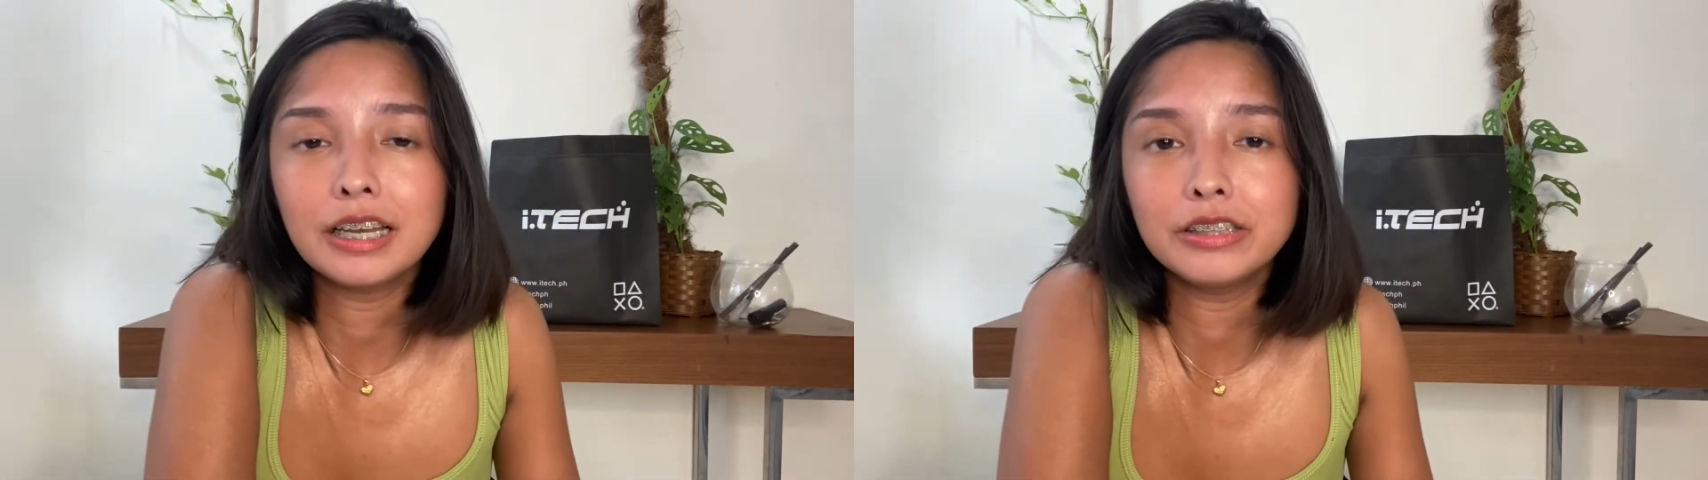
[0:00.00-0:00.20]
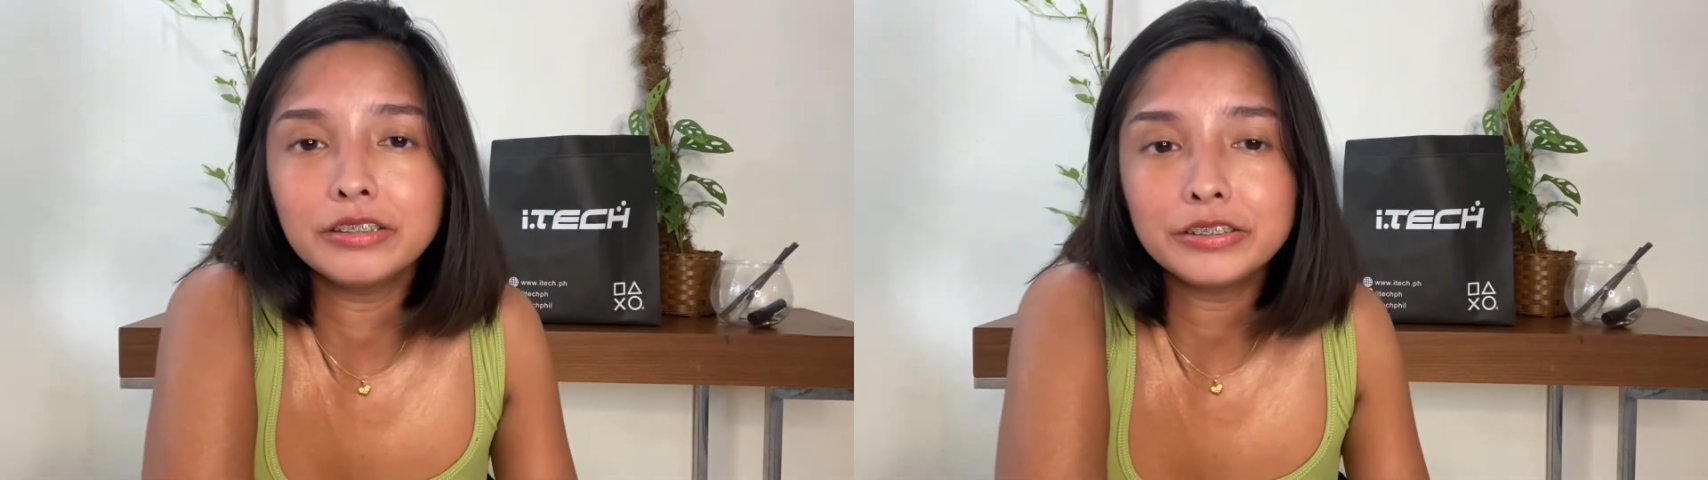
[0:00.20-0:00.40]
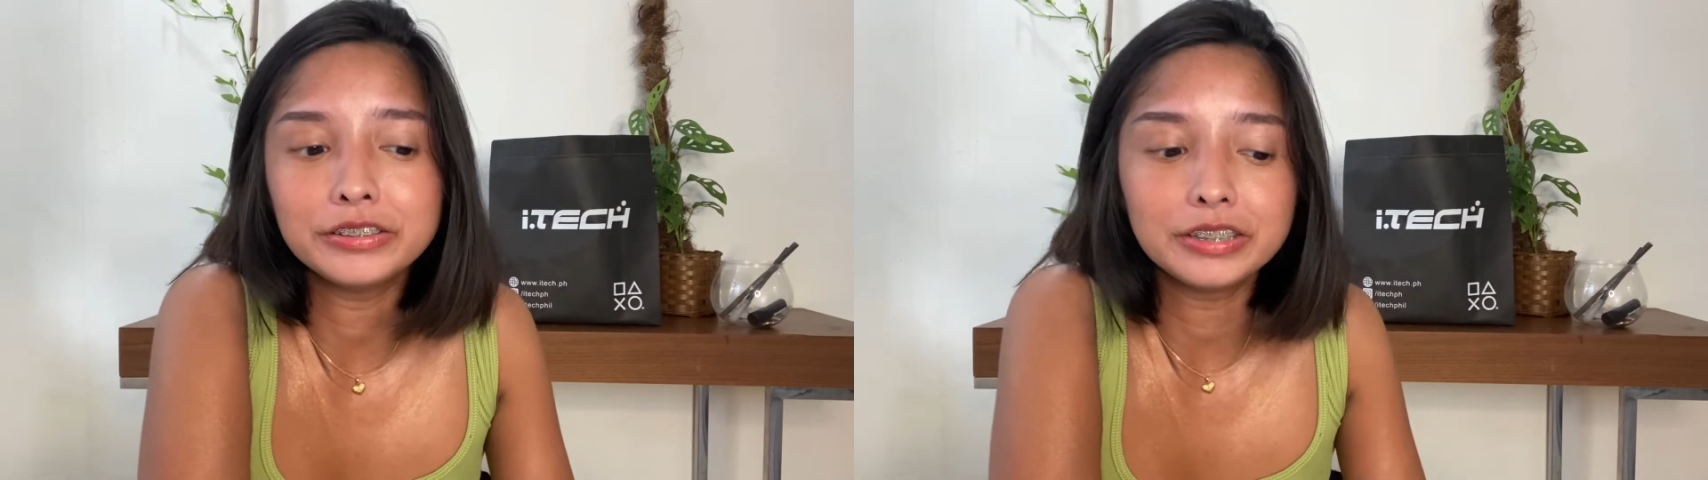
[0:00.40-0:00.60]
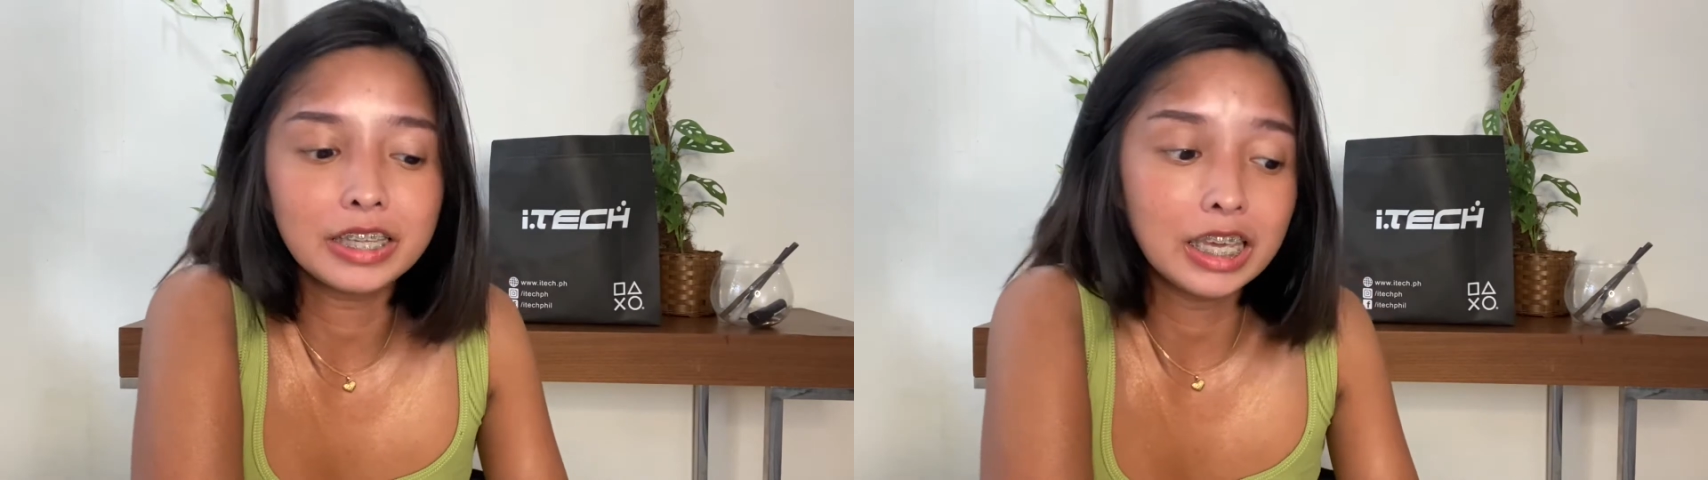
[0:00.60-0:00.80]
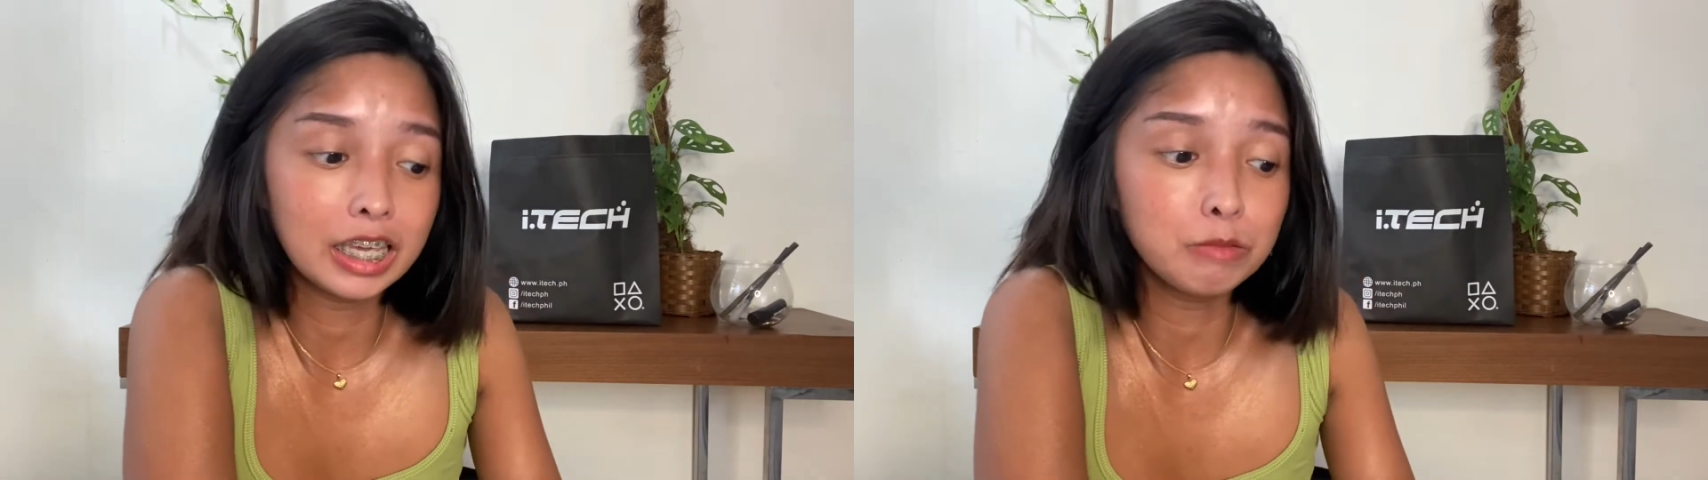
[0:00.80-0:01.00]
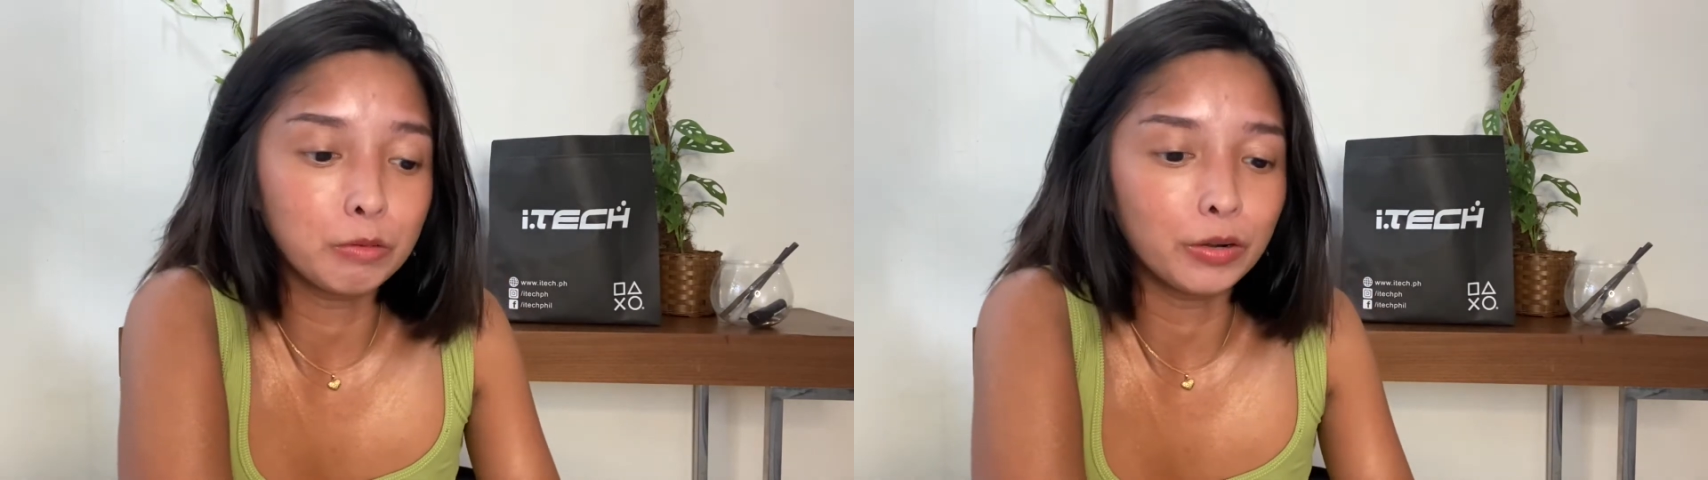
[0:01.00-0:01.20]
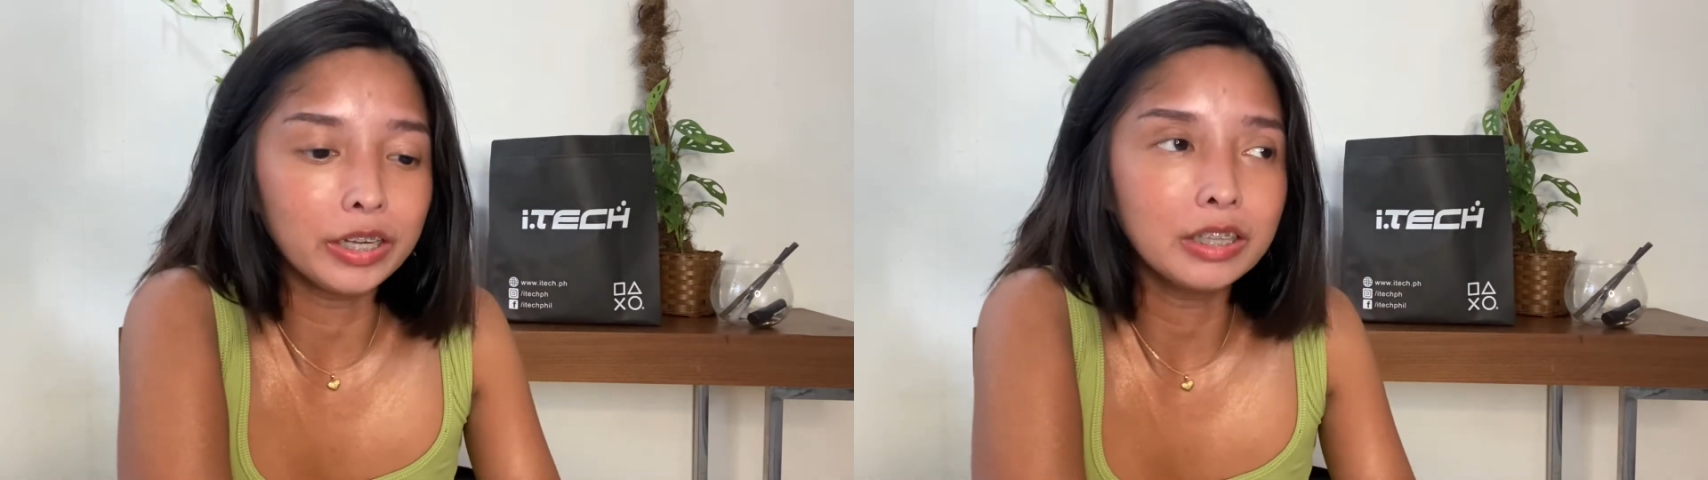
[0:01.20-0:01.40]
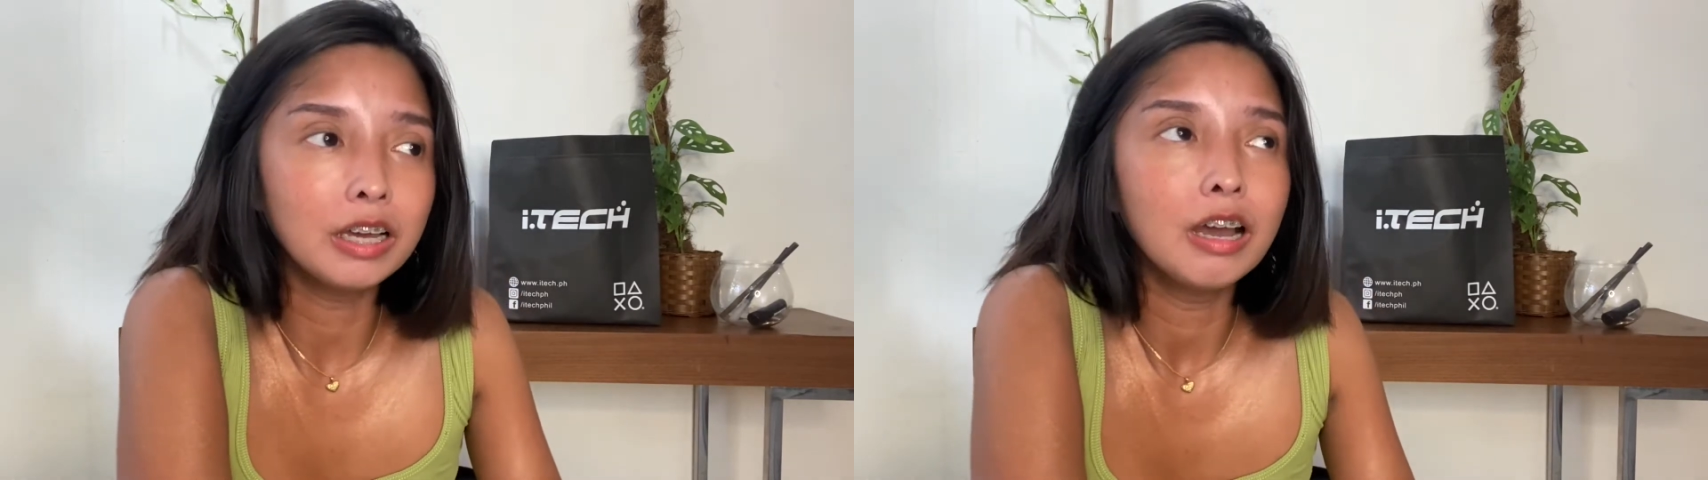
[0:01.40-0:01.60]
another keyboard